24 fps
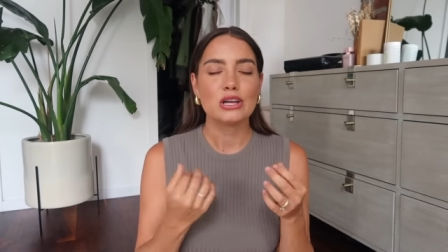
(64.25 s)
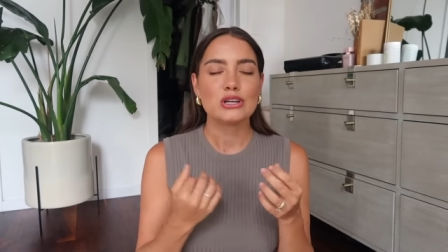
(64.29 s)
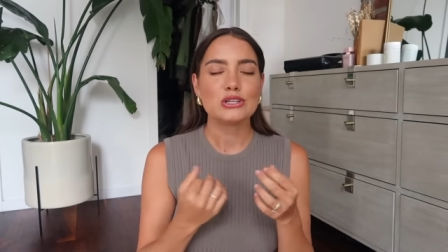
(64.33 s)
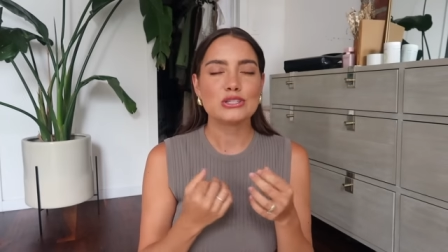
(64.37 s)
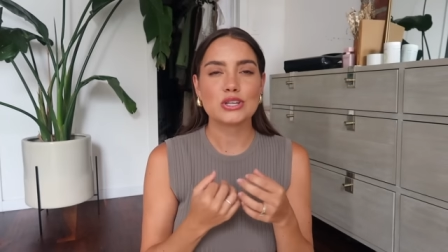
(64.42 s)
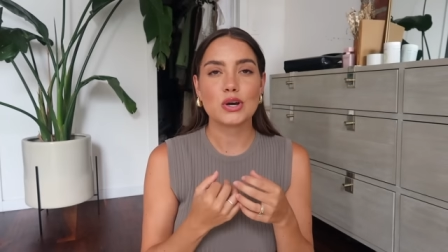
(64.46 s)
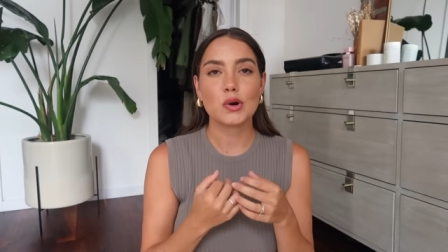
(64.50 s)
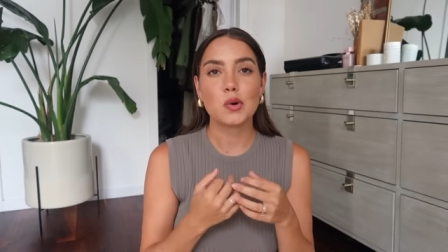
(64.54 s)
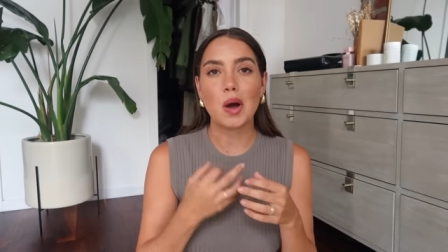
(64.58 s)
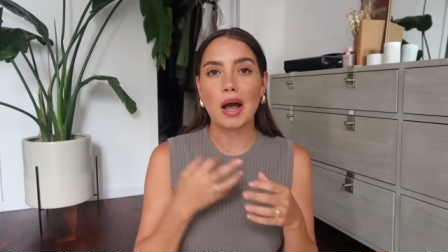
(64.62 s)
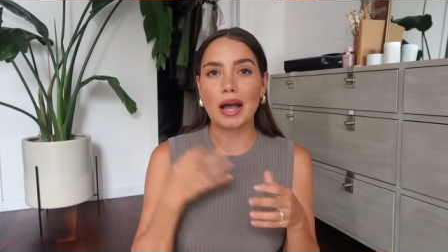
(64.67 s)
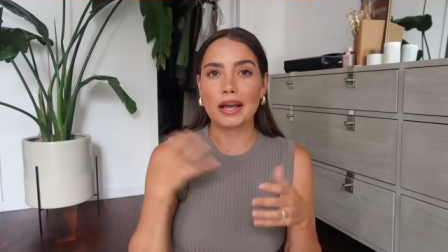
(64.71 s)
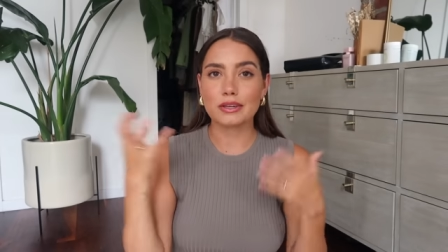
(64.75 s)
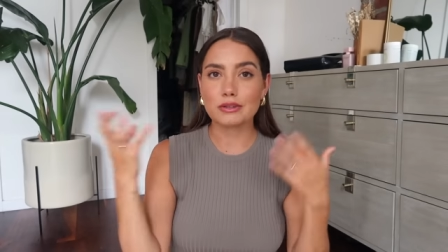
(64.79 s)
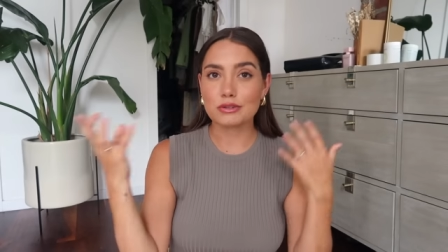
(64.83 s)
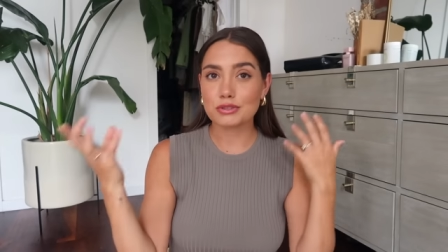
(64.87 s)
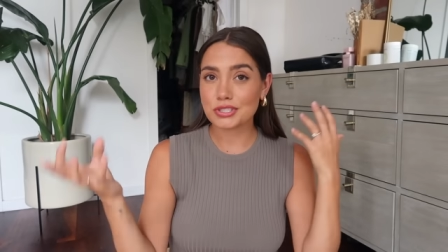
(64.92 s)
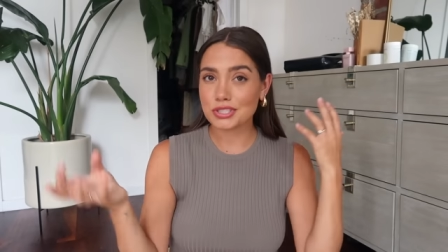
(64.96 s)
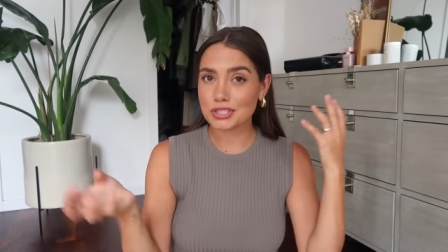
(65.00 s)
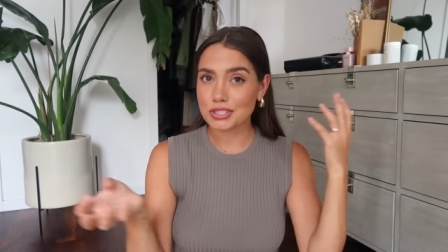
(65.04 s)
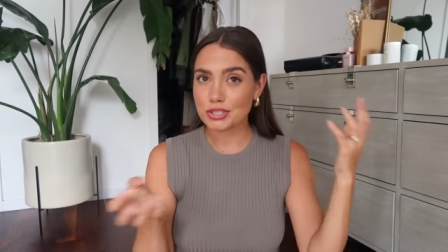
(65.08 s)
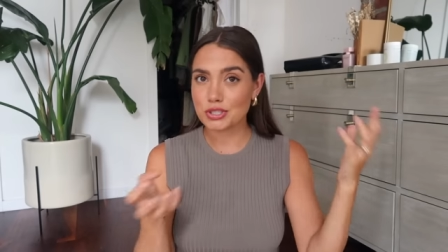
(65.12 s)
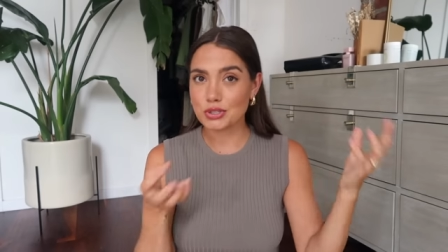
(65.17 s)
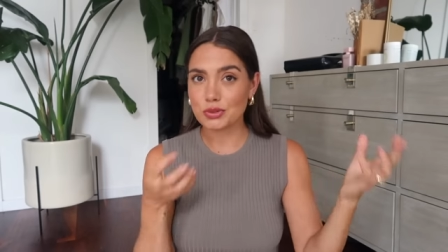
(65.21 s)
So I
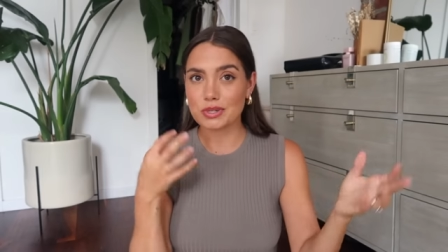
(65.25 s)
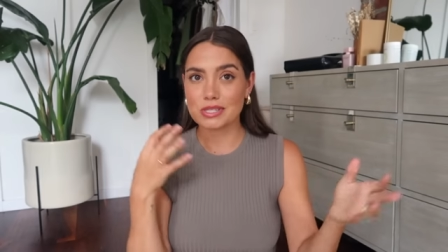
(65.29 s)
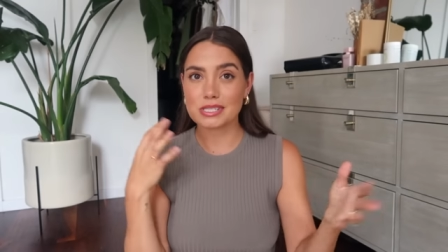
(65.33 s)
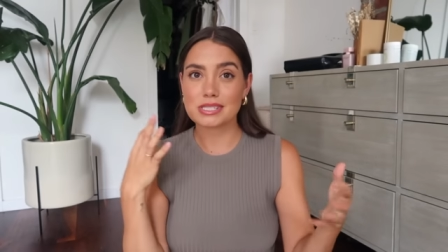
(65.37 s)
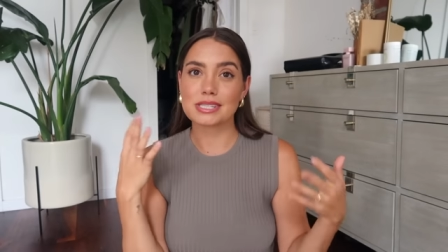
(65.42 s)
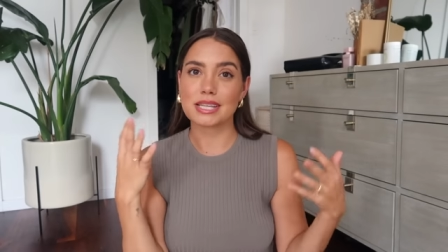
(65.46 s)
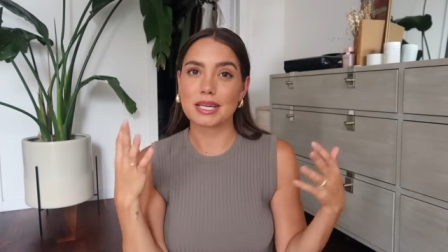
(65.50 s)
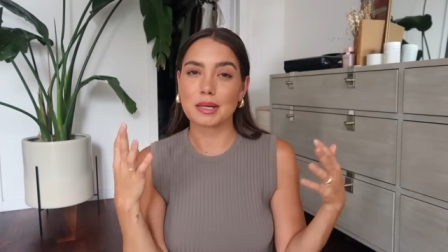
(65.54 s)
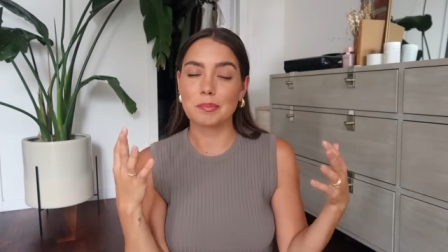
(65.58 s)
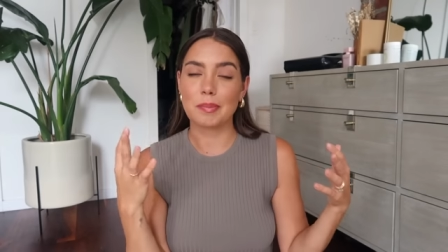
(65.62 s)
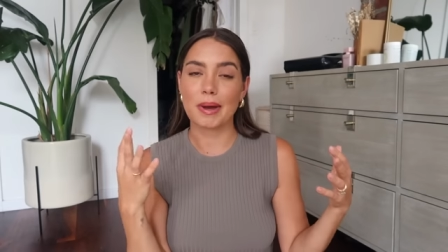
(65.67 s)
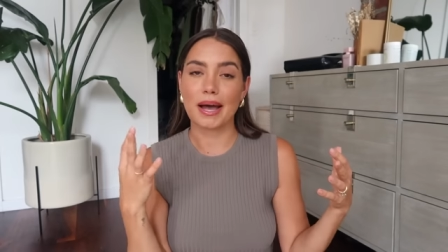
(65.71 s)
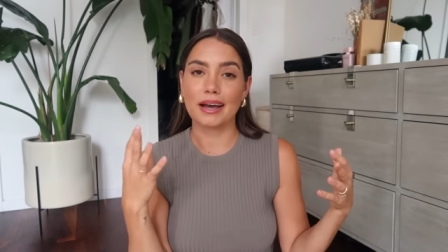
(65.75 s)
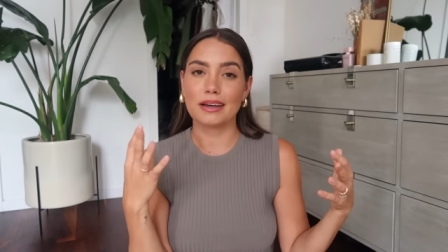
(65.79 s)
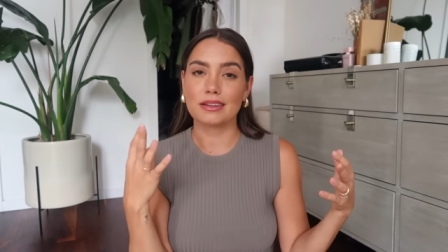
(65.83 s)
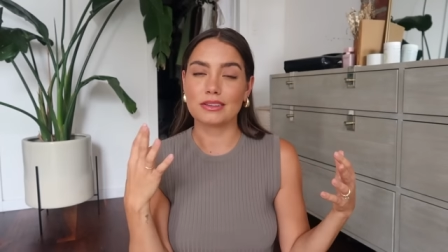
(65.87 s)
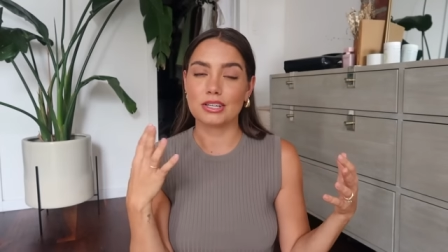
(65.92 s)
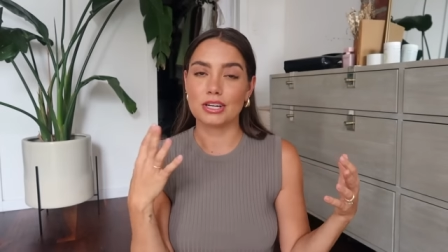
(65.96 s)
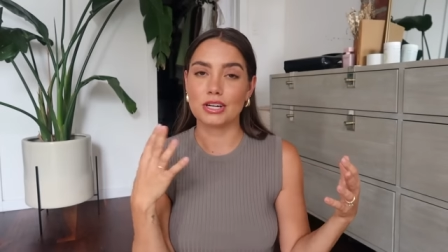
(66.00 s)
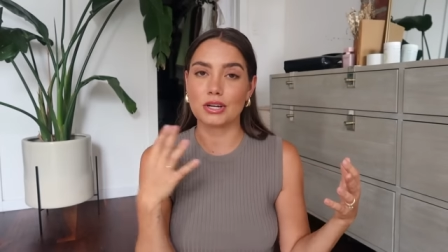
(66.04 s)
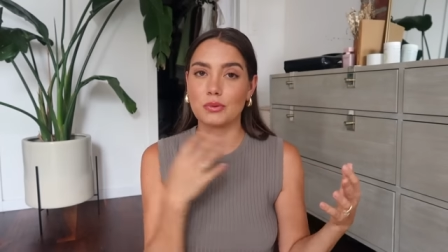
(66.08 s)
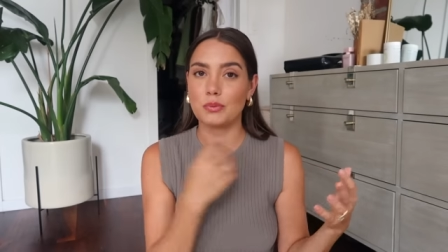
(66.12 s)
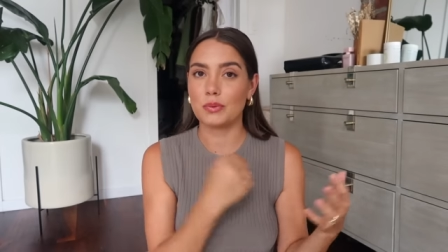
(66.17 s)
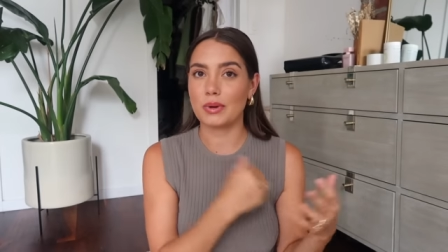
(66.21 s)
usually do a slick back
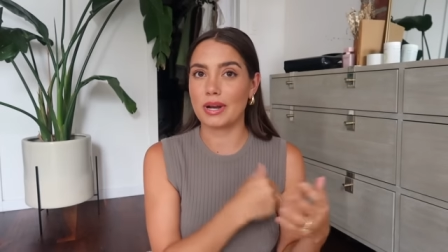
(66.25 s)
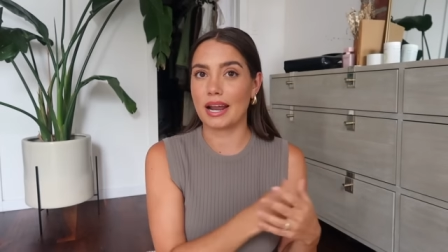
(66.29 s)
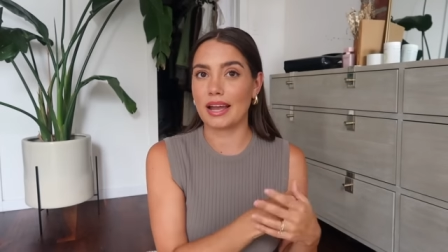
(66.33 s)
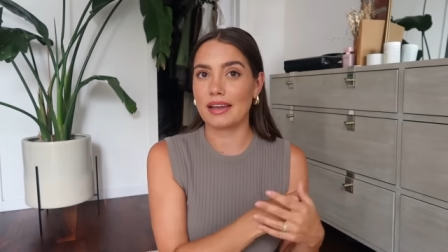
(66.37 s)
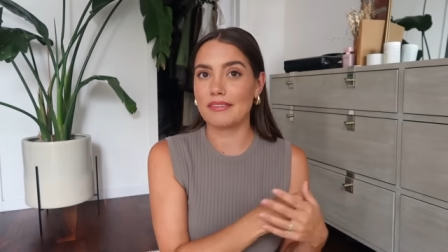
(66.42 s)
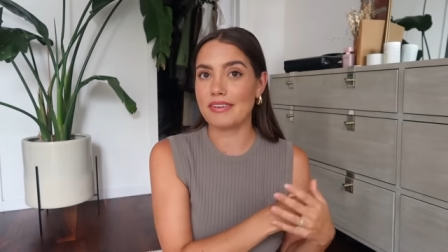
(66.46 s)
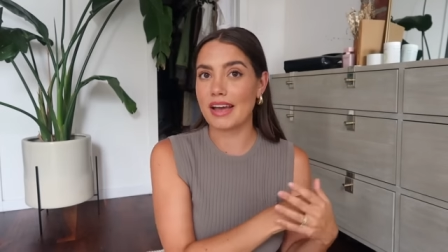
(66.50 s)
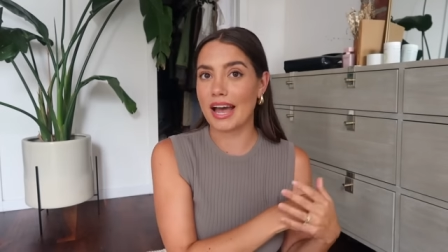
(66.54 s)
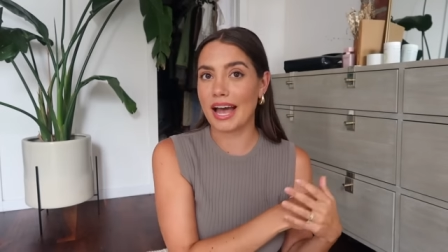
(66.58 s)
look when I've